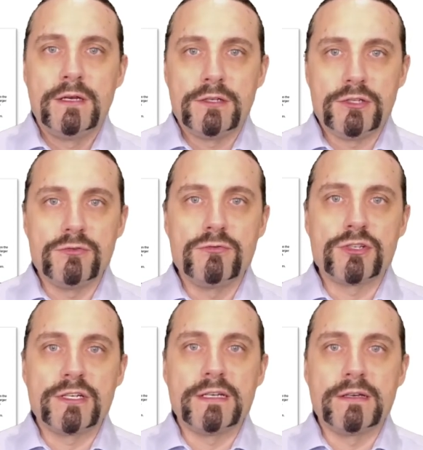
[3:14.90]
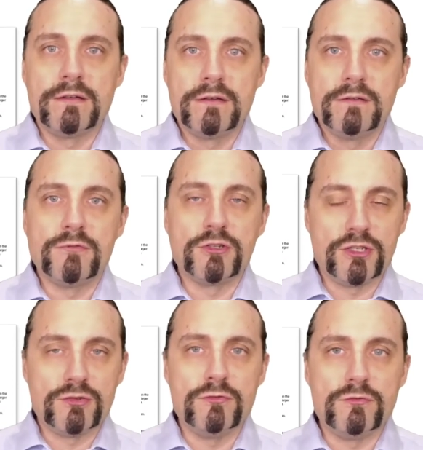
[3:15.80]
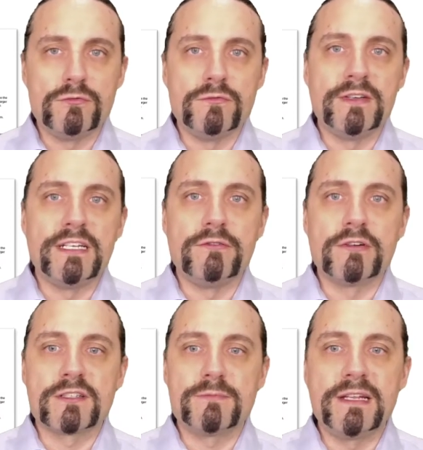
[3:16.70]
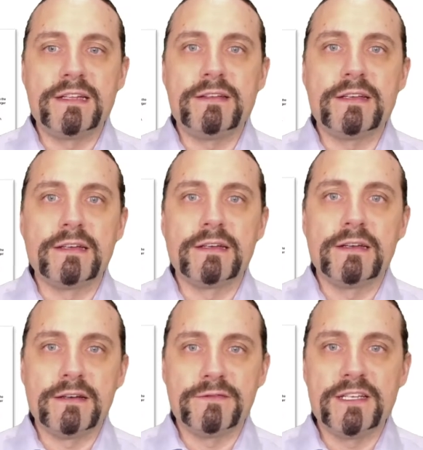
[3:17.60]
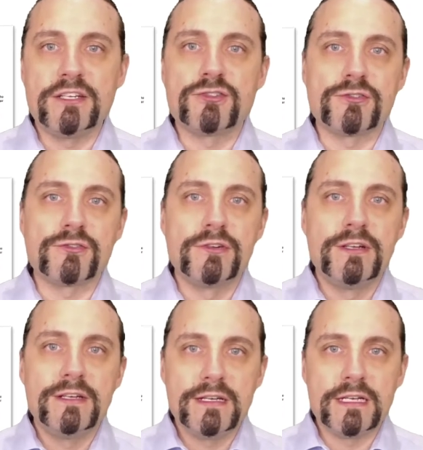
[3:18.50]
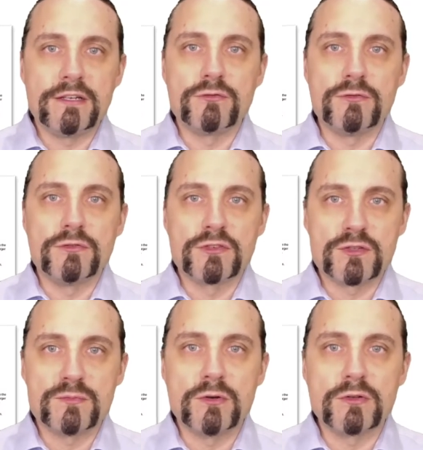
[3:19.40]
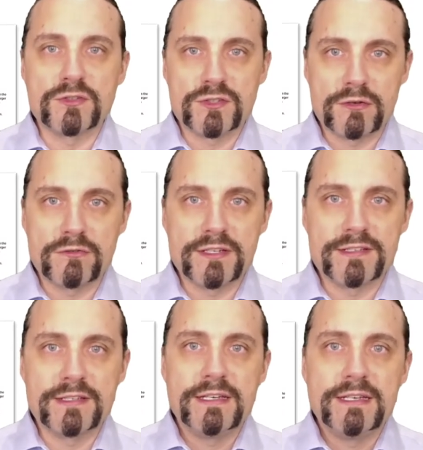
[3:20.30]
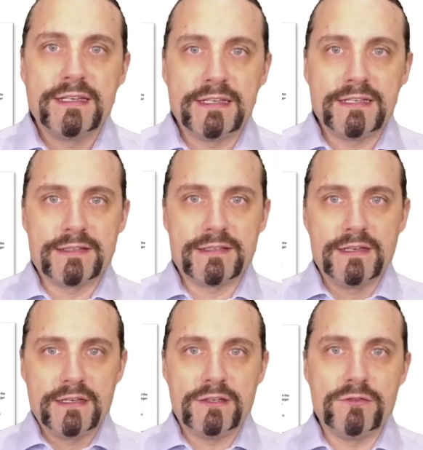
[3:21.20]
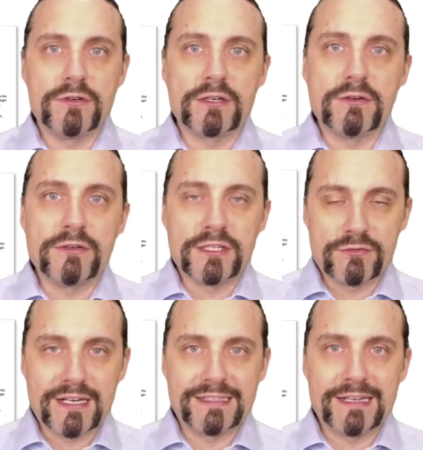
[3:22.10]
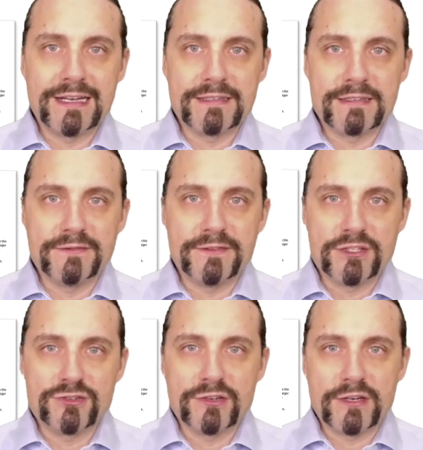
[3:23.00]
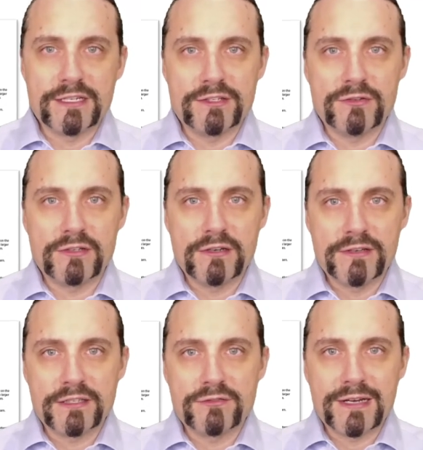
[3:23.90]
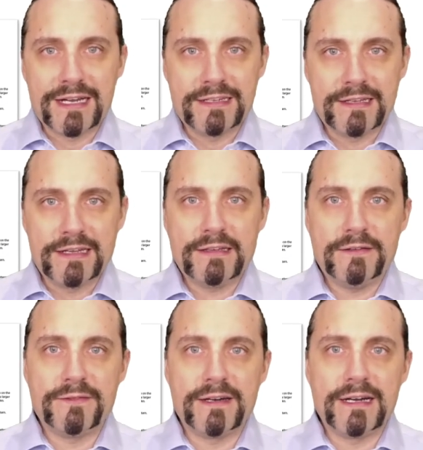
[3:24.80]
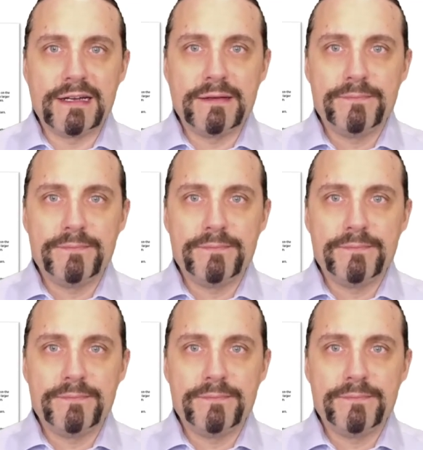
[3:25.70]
Usually, what you do when you are splitting a feature into smaller stories is you are going to analyze the feature and you are going to identify